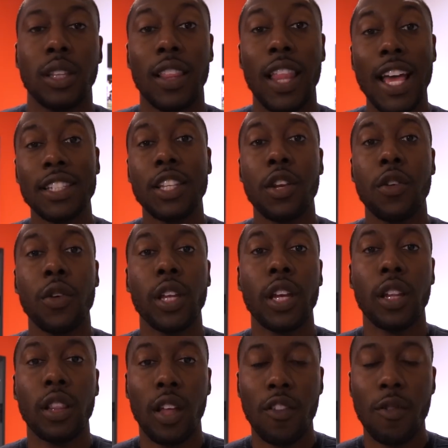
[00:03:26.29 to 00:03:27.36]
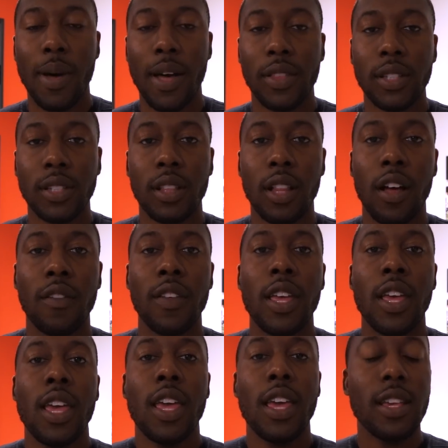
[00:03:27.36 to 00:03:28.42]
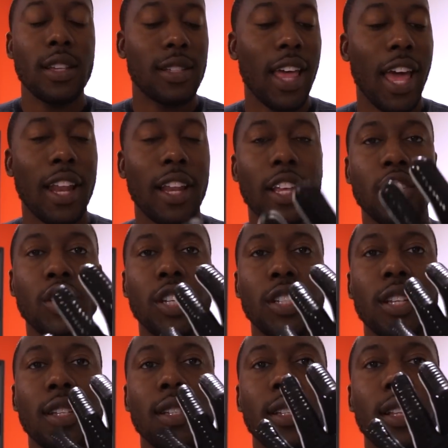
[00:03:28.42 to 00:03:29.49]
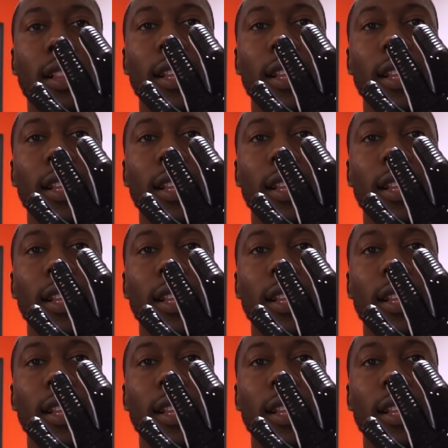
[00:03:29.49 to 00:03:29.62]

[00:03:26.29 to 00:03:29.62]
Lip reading: The last thing you're really gonna love about this glove is that it's just a